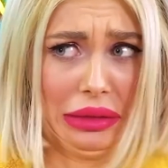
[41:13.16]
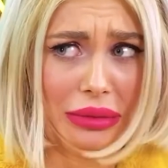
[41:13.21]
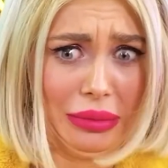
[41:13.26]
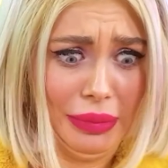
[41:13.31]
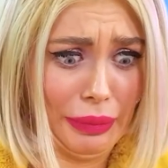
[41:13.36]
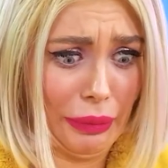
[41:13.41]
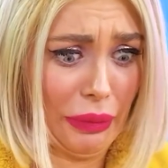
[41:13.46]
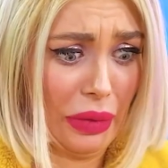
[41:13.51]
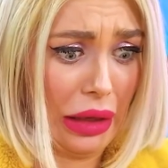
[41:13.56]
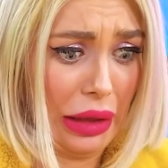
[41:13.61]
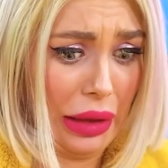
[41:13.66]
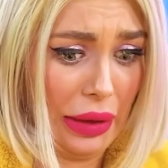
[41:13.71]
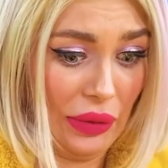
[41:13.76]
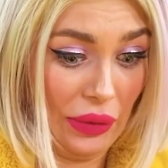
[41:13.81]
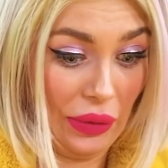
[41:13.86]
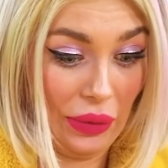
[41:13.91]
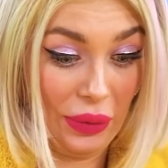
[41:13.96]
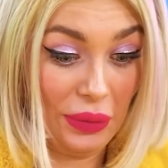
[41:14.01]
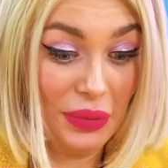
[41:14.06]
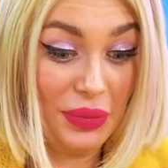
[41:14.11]
Oh
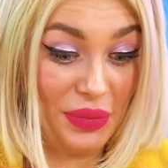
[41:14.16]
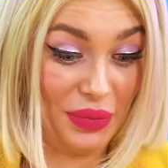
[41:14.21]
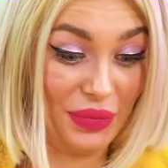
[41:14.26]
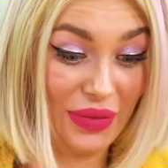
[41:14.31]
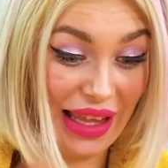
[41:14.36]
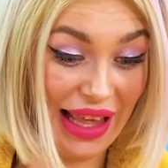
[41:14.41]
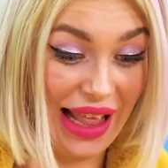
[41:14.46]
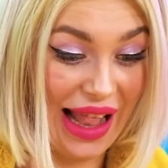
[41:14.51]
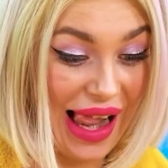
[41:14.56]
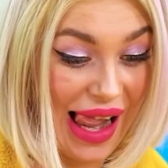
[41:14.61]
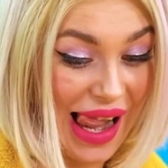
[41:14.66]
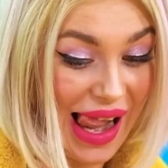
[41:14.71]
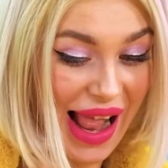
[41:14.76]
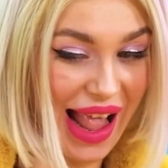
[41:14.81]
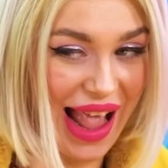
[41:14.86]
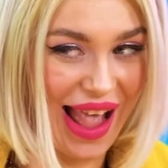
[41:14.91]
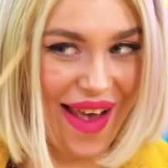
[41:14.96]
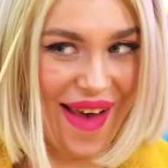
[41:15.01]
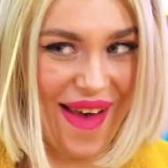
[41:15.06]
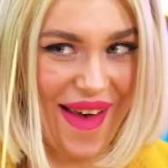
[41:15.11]
brother!
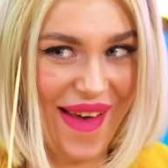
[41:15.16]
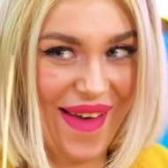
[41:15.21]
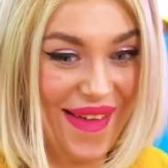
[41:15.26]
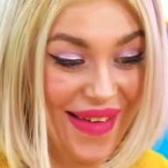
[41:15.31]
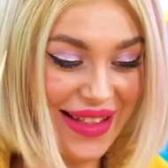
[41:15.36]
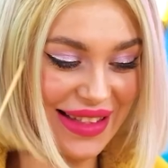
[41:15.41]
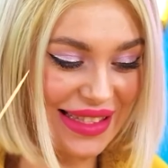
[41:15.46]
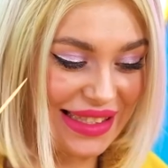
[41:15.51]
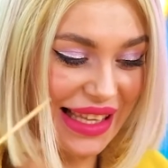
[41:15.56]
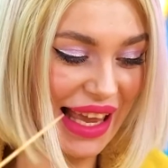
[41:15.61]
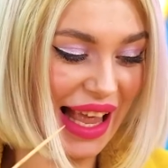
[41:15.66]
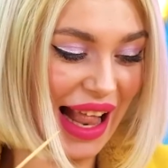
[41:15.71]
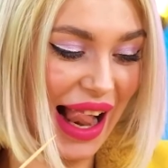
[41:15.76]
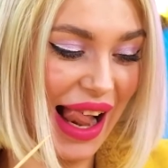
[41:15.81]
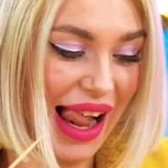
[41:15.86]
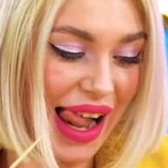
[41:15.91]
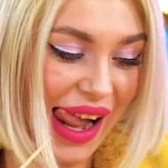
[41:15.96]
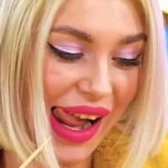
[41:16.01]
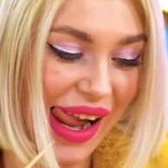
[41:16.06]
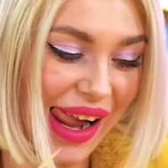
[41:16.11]
Kate, don't even
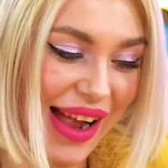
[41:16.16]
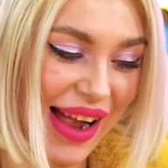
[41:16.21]
look!